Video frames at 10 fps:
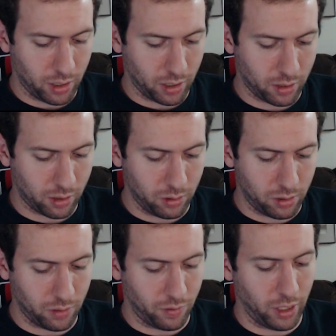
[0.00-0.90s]

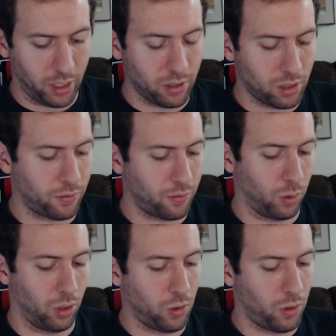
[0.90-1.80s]
exclusive deals
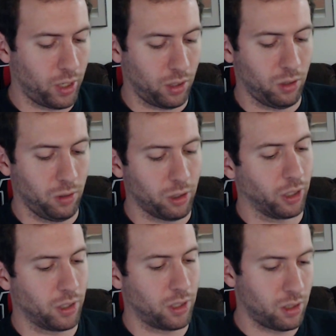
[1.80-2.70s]
for loyal
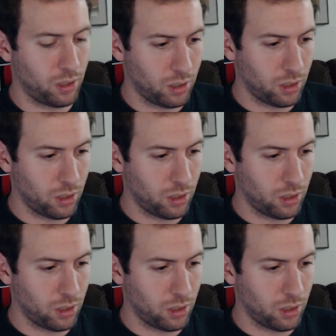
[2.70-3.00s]
looters.